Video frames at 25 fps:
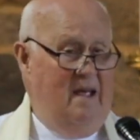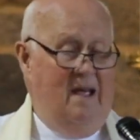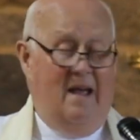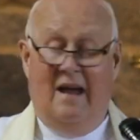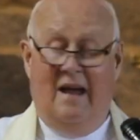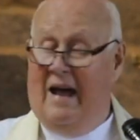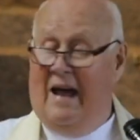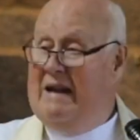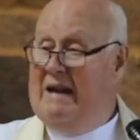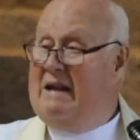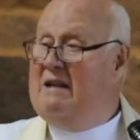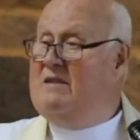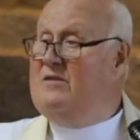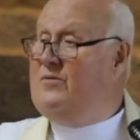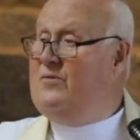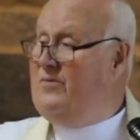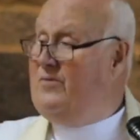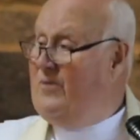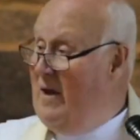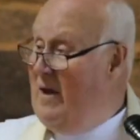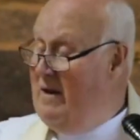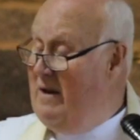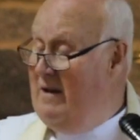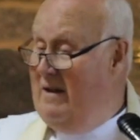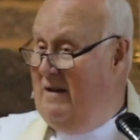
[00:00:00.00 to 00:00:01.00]
And it's
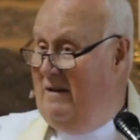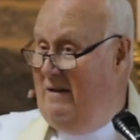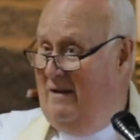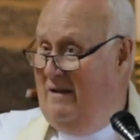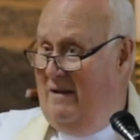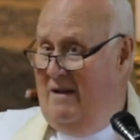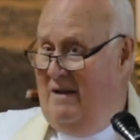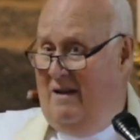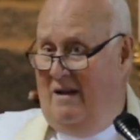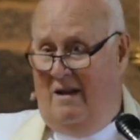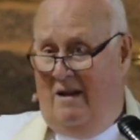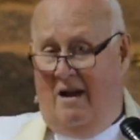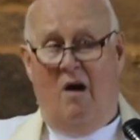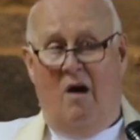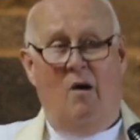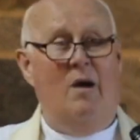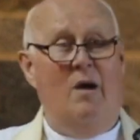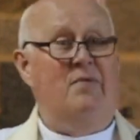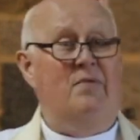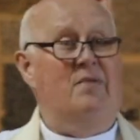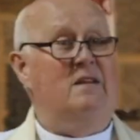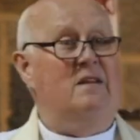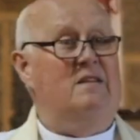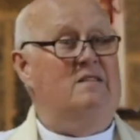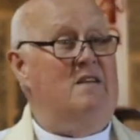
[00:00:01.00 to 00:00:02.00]
funny how at
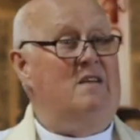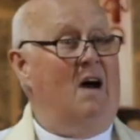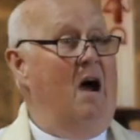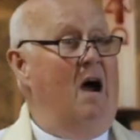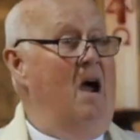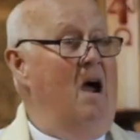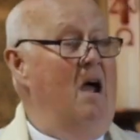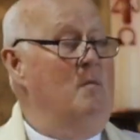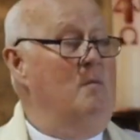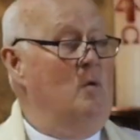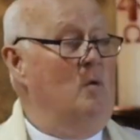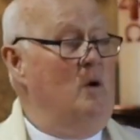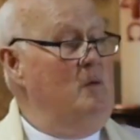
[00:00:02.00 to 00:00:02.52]
the time when